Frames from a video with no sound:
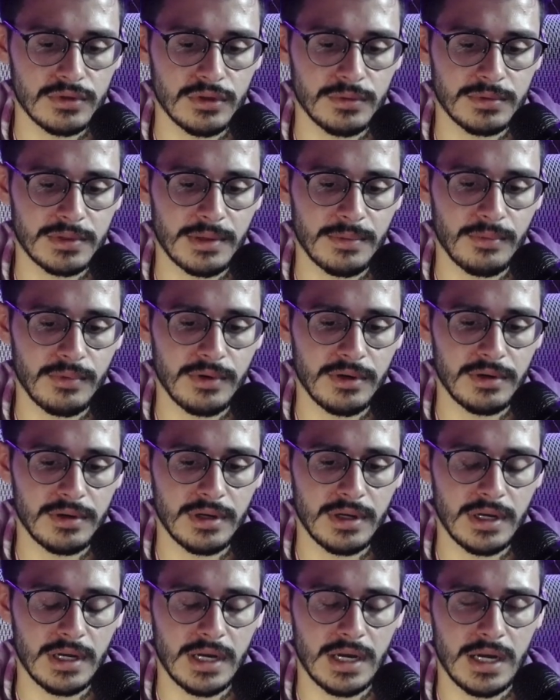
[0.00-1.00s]
Scope step
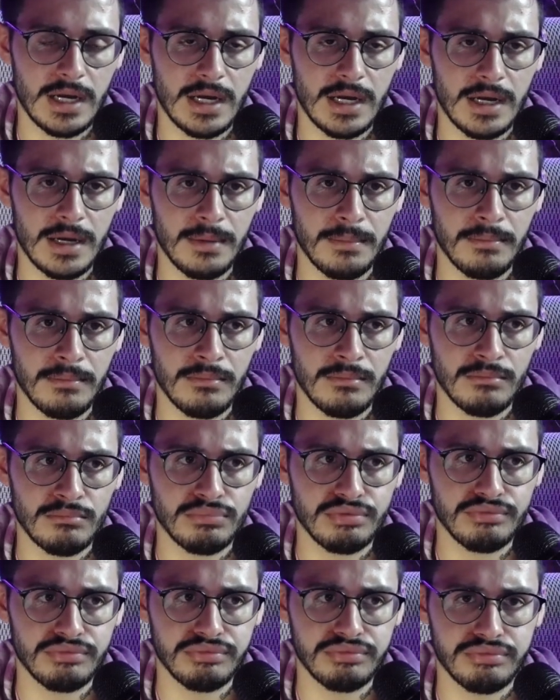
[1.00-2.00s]

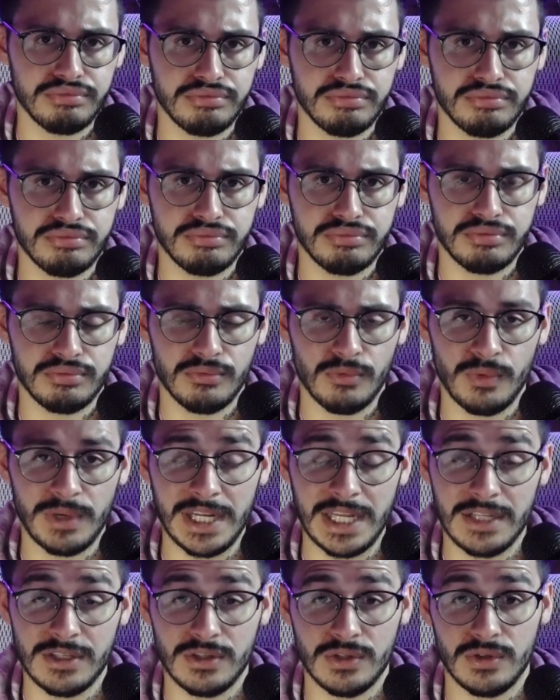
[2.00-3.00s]
1.
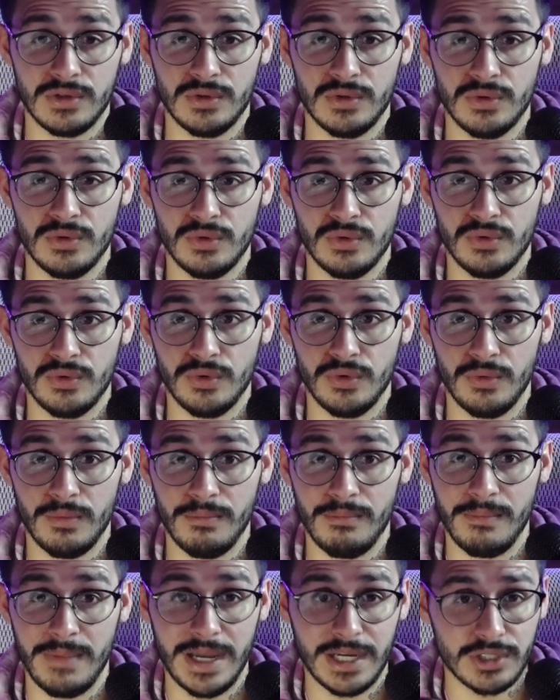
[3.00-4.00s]
We need to
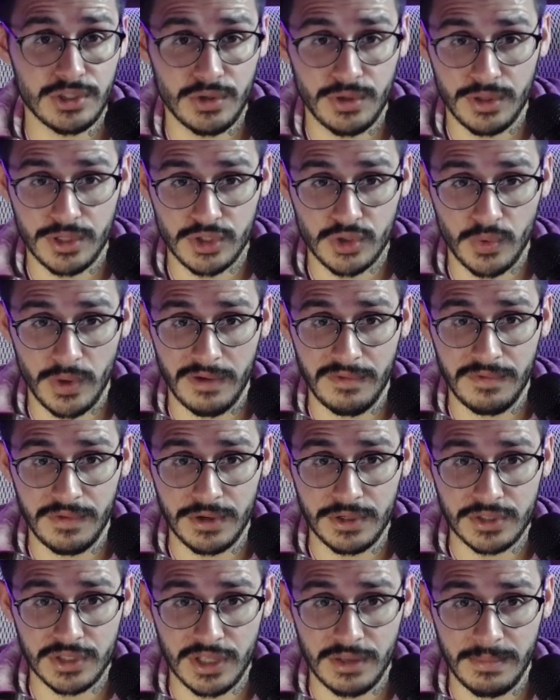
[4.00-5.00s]
measure the square
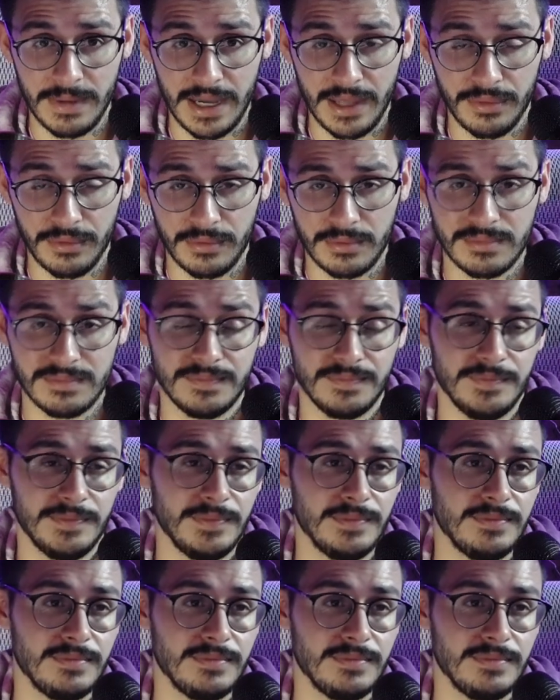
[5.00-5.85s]
footage of the bathroom.